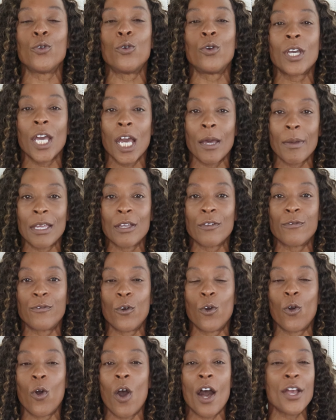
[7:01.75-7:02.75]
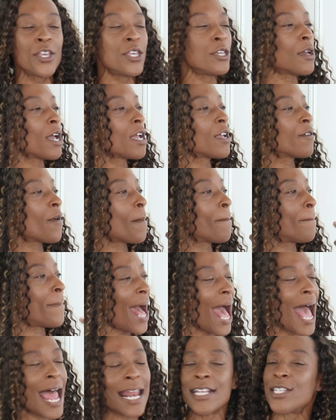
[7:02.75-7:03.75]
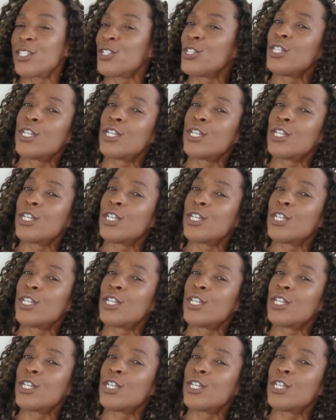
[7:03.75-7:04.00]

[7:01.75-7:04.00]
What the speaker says: you're going for. Are you going for patterns?